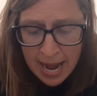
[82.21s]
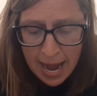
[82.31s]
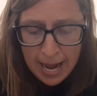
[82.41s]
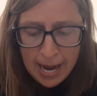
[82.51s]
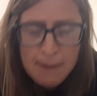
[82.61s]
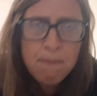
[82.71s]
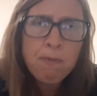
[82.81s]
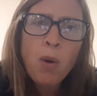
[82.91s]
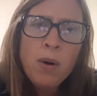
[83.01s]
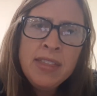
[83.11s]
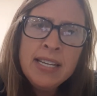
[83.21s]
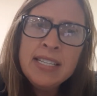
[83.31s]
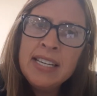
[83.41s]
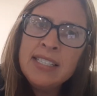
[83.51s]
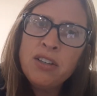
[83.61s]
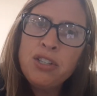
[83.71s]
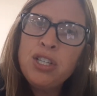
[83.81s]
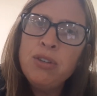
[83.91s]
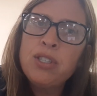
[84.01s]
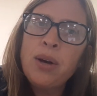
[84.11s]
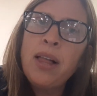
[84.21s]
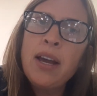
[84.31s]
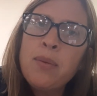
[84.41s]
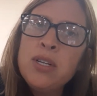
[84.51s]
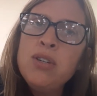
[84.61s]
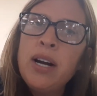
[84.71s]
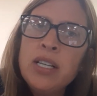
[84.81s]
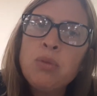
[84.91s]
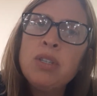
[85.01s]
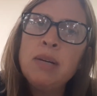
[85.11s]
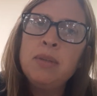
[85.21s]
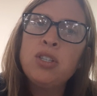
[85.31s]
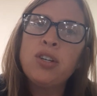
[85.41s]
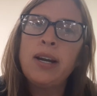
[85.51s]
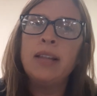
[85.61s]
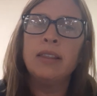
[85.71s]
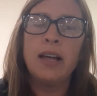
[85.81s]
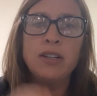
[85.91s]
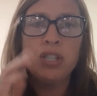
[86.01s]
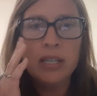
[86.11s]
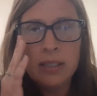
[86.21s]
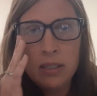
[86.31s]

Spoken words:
One thing to consider too. So like when you guys were demonstrating lunges.